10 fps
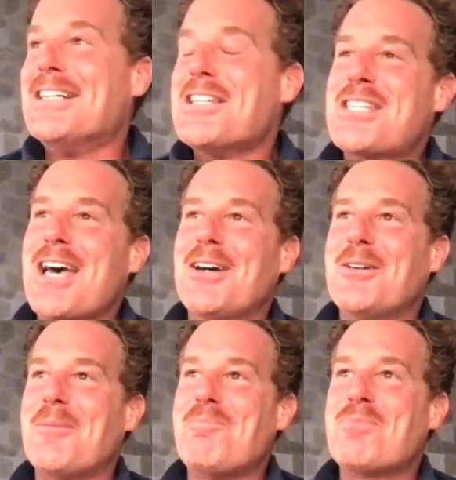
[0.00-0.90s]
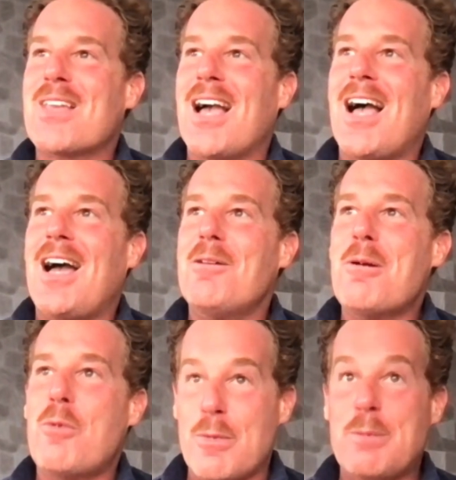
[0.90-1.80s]
So I
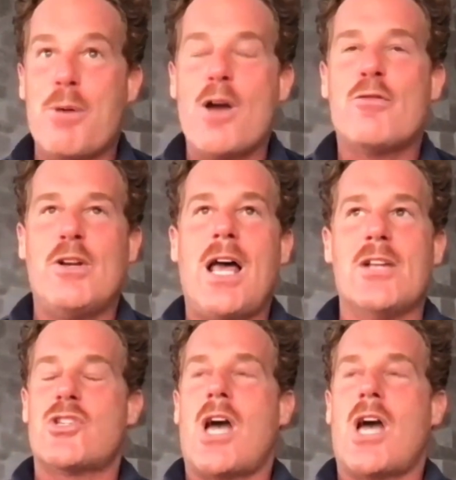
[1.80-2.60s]
remember when we broke for lunch,